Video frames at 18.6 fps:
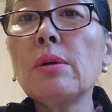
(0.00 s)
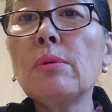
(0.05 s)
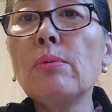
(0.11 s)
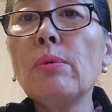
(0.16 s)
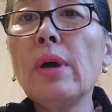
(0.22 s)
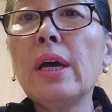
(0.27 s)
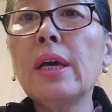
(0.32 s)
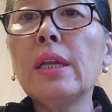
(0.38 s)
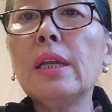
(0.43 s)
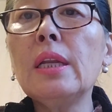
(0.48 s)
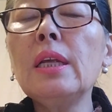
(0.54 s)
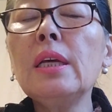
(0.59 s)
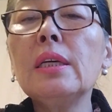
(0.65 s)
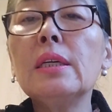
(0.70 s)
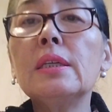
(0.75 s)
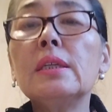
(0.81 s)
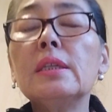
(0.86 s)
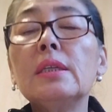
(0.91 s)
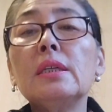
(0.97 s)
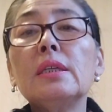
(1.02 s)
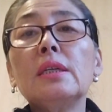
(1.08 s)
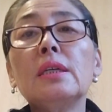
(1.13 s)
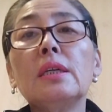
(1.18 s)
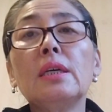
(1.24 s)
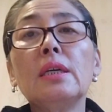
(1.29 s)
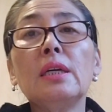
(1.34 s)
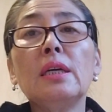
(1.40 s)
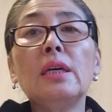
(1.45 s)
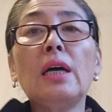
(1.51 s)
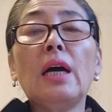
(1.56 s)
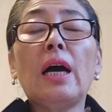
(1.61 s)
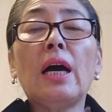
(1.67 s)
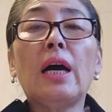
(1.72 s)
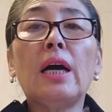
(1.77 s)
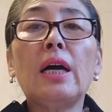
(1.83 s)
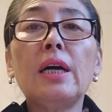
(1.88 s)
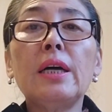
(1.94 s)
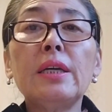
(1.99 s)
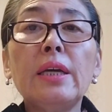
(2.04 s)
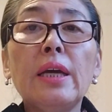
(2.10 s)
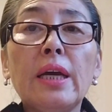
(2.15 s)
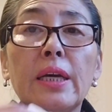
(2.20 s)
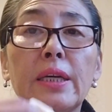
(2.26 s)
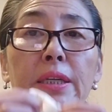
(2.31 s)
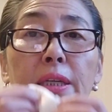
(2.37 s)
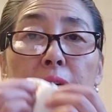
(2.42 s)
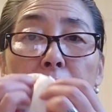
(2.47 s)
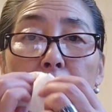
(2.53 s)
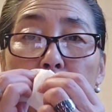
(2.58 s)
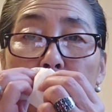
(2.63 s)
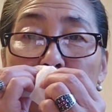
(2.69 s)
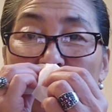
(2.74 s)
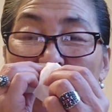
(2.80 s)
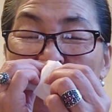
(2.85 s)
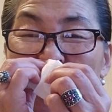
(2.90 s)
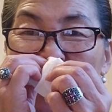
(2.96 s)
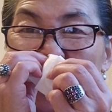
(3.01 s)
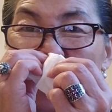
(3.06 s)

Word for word: Well, I had a